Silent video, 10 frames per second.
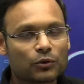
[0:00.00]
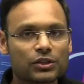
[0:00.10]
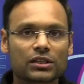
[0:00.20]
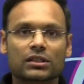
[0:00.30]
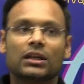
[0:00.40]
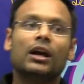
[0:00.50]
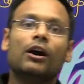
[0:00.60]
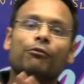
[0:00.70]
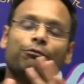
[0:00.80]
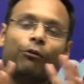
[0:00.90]
You just
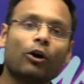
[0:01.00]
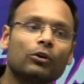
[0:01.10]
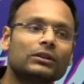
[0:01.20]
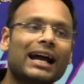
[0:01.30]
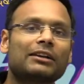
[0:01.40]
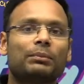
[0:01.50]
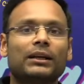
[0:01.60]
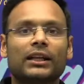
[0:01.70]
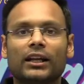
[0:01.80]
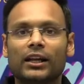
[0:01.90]
follow that
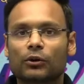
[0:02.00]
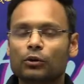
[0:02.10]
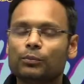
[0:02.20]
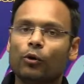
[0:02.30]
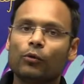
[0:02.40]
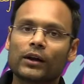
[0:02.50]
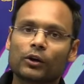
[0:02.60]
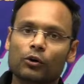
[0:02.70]
particular group over